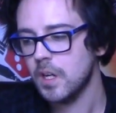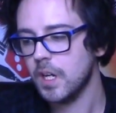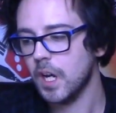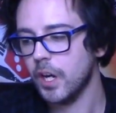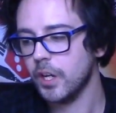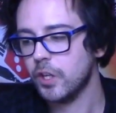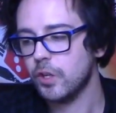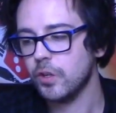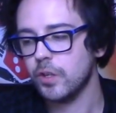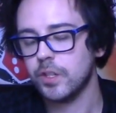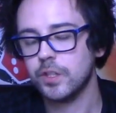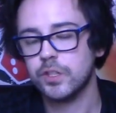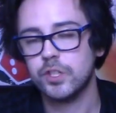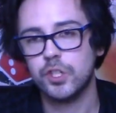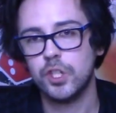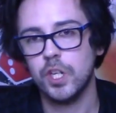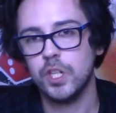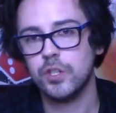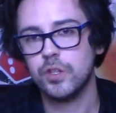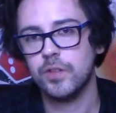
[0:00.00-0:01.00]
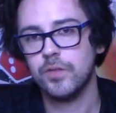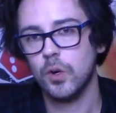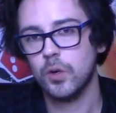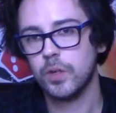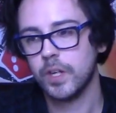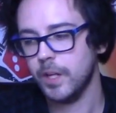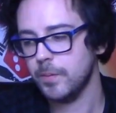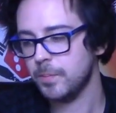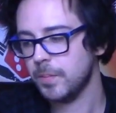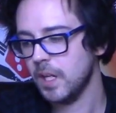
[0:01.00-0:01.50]
Now you can exchange the
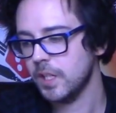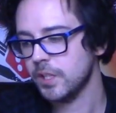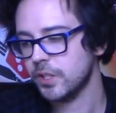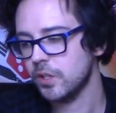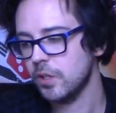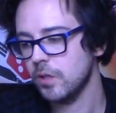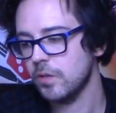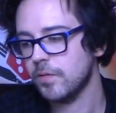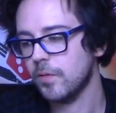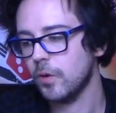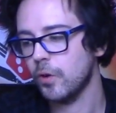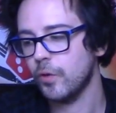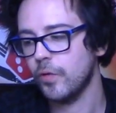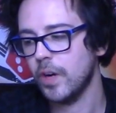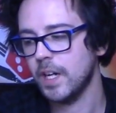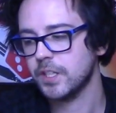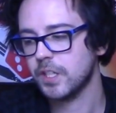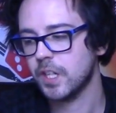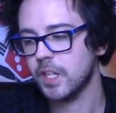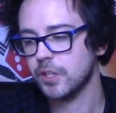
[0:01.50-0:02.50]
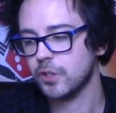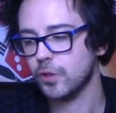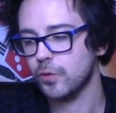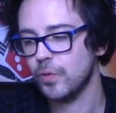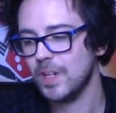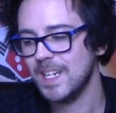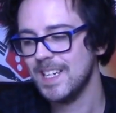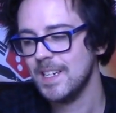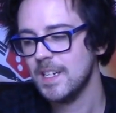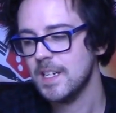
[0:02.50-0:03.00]
Volkite Blaster for an Eradicator
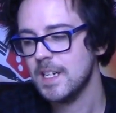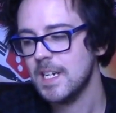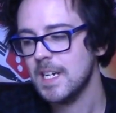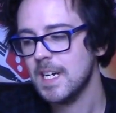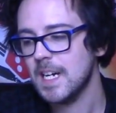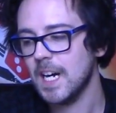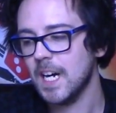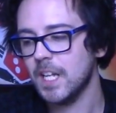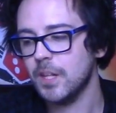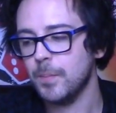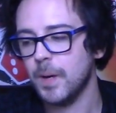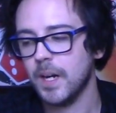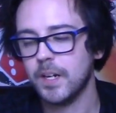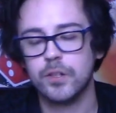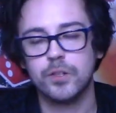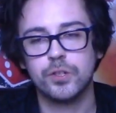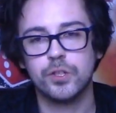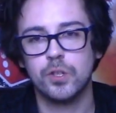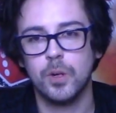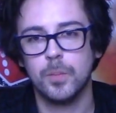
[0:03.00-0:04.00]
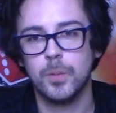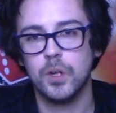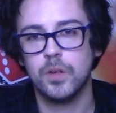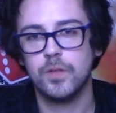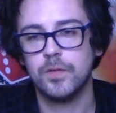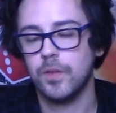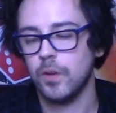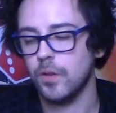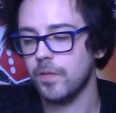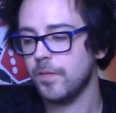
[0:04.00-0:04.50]
Ray and the Macro Stubber
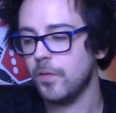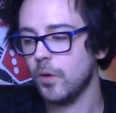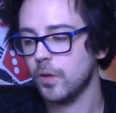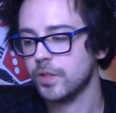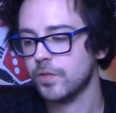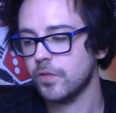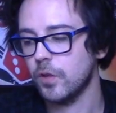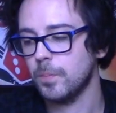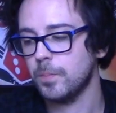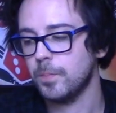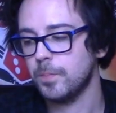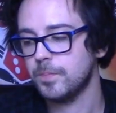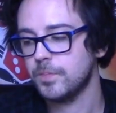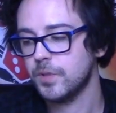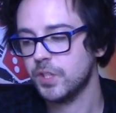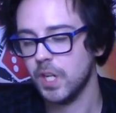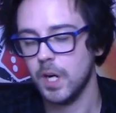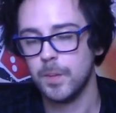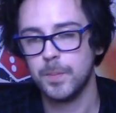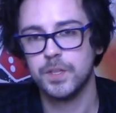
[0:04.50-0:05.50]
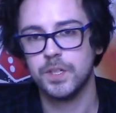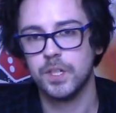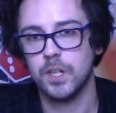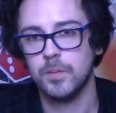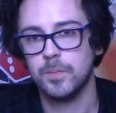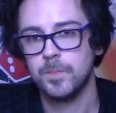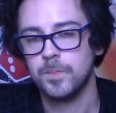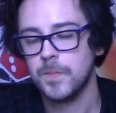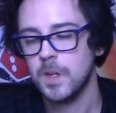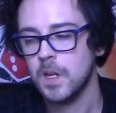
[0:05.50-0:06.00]
for the Phosphor
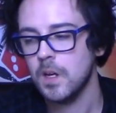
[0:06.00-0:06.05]
Serpenta.